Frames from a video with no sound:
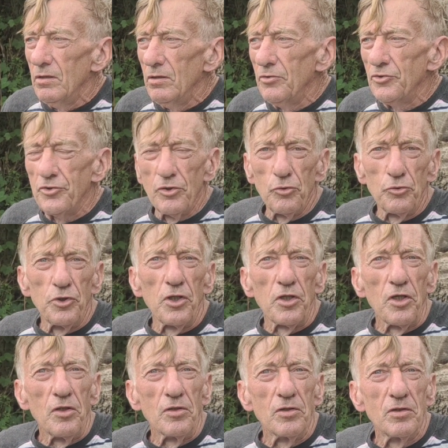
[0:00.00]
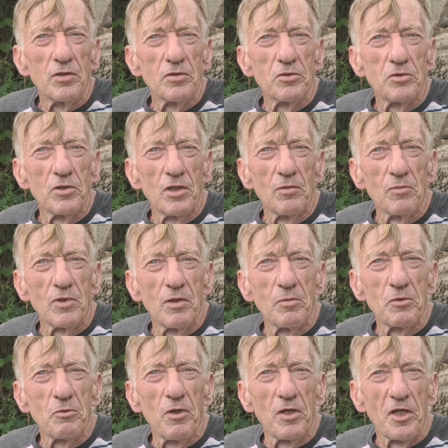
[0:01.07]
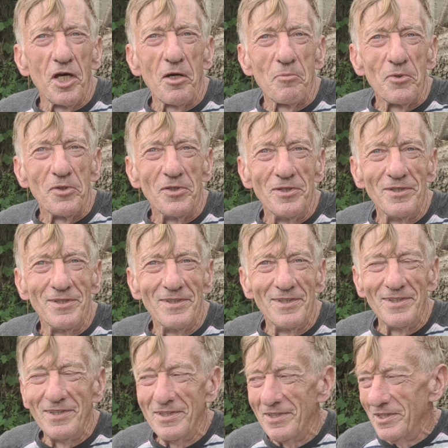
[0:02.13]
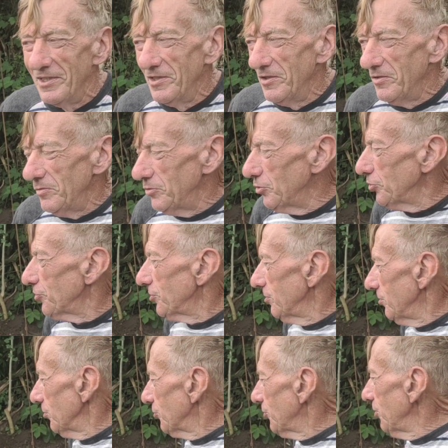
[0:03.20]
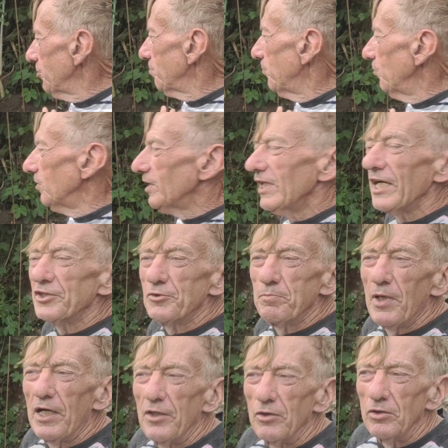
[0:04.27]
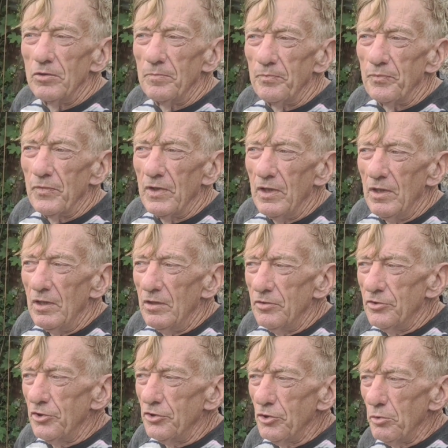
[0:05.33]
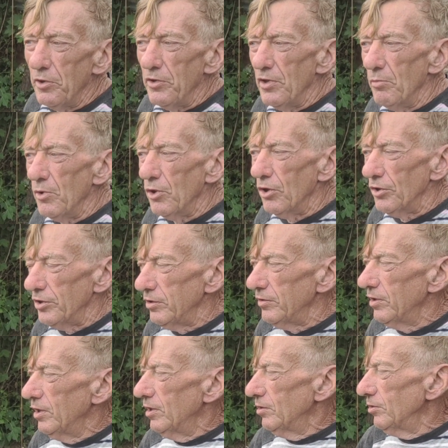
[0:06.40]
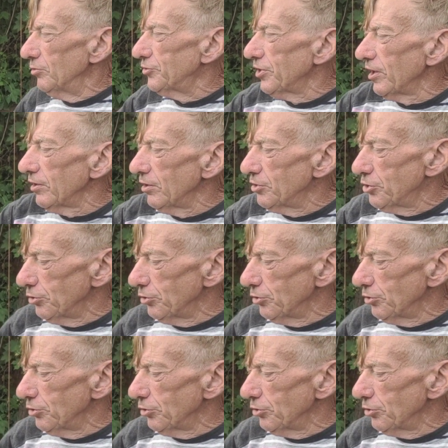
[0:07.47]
they're still digging, so I'm quite happy. Just this last panel to do in the morning. They'll take the